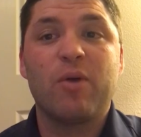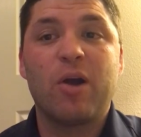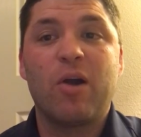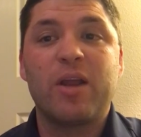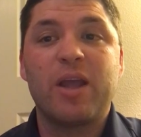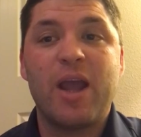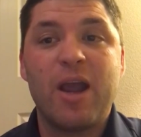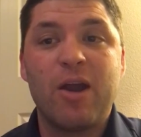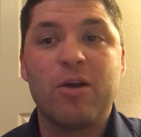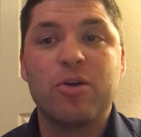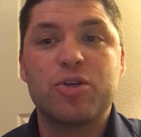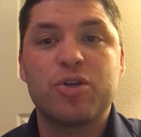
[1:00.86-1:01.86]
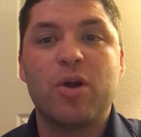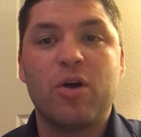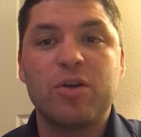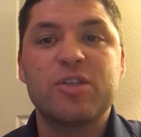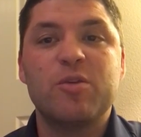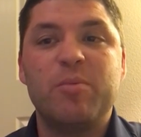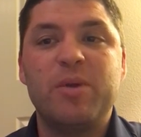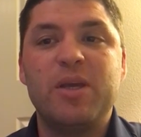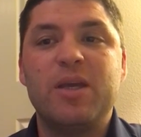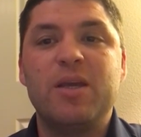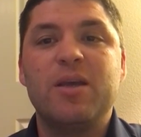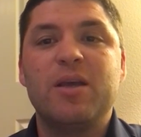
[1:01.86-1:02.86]
regarding errors should also
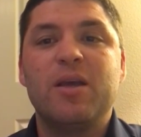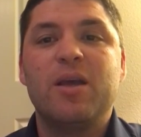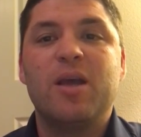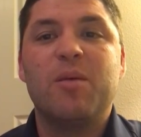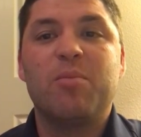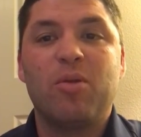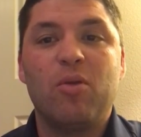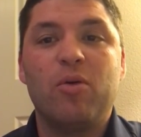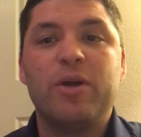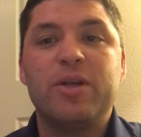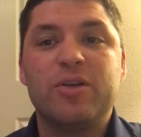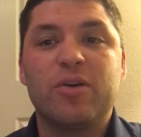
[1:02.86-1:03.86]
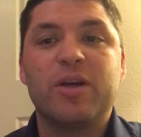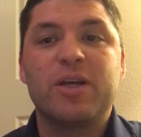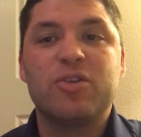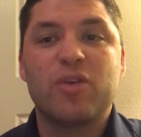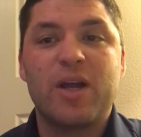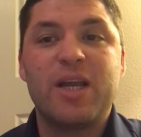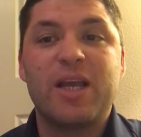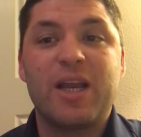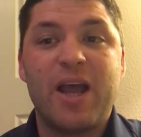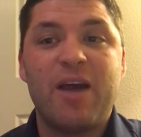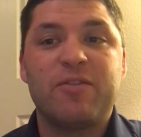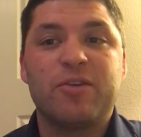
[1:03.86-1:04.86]
be employed during training
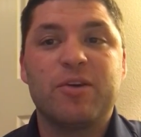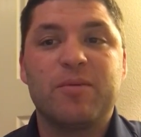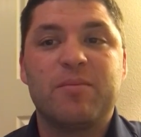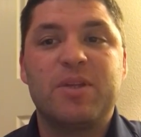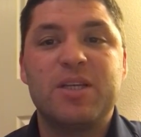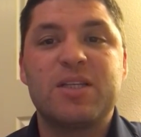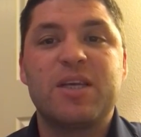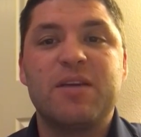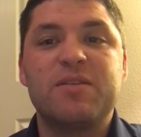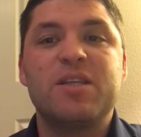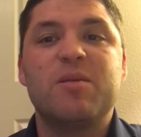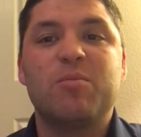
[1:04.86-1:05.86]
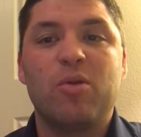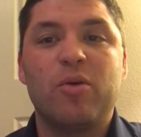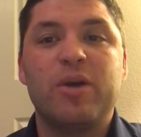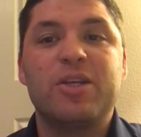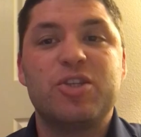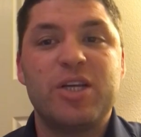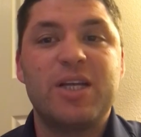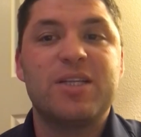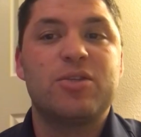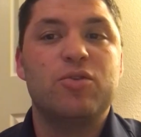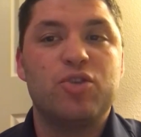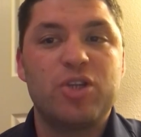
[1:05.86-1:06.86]
and after. This gives the employee a
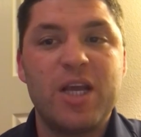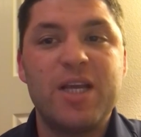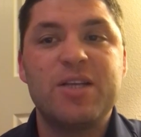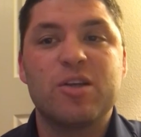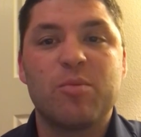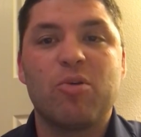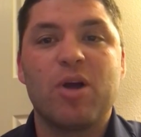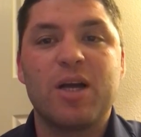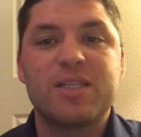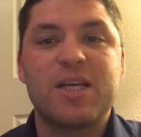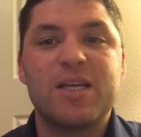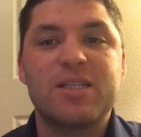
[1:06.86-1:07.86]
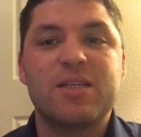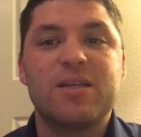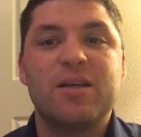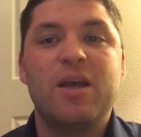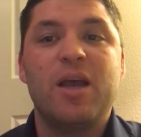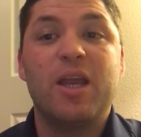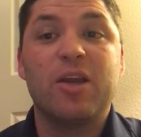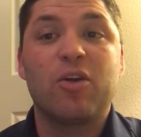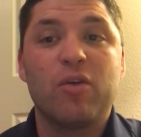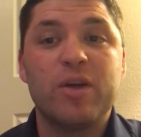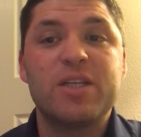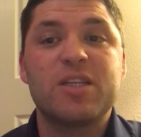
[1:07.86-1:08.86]
chance to change their process and
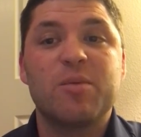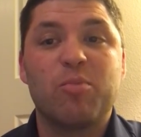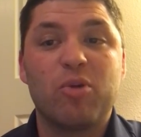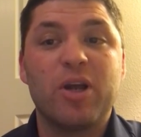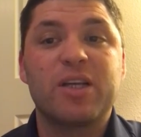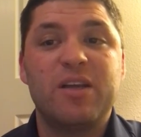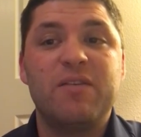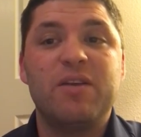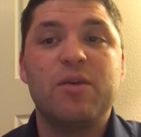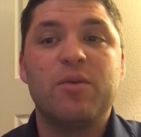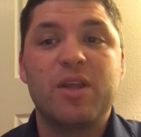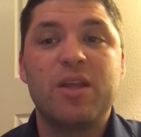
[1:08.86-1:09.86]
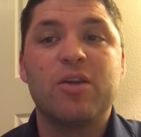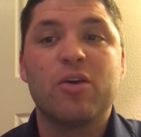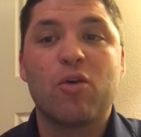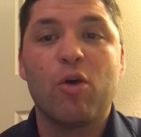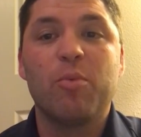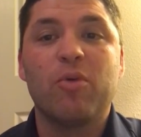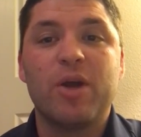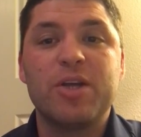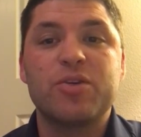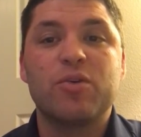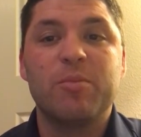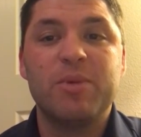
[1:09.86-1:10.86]
increase the productivity within their
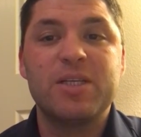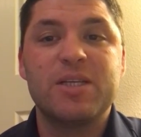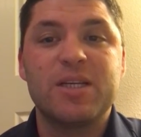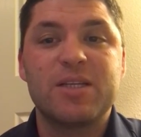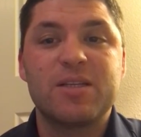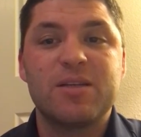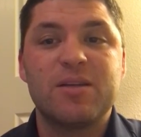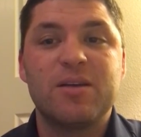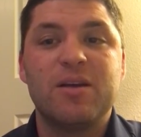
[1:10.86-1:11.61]
corporation or business.